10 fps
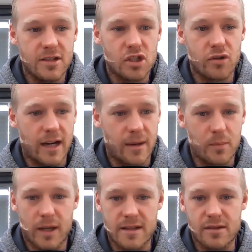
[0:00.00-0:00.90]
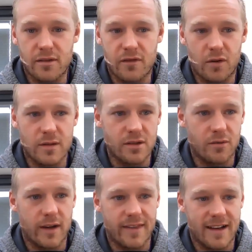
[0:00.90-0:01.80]
training plan to look forward to
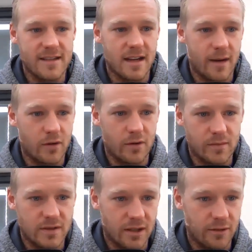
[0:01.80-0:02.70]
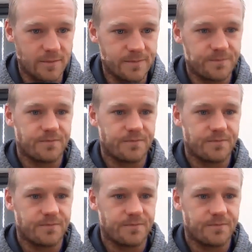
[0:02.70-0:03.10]
when that time comes. So